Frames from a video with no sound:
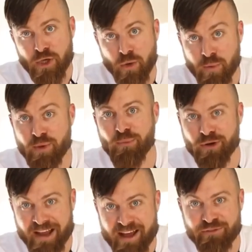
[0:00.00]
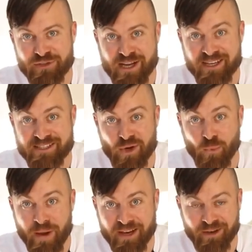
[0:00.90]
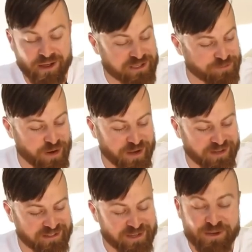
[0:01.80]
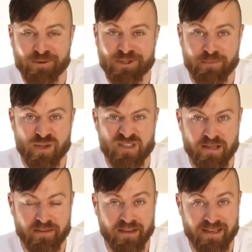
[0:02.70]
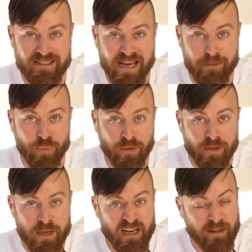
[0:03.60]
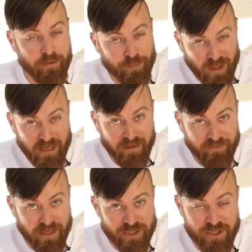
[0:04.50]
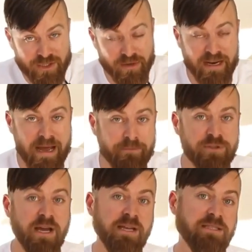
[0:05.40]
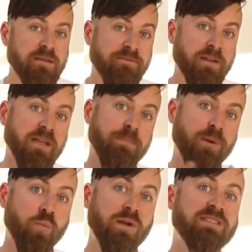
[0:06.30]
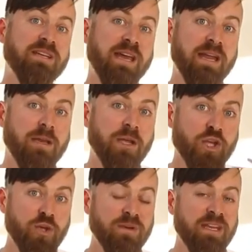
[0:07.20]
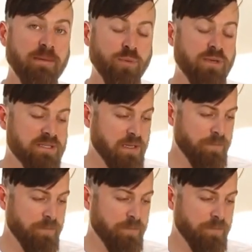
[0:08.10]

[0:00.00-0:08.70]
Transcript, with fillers: know, we weren't advertising a weight loss product, which I'm using in the example. Now, there are plenty of niches you can advertise an affiliate, but once again, you need a pre-sale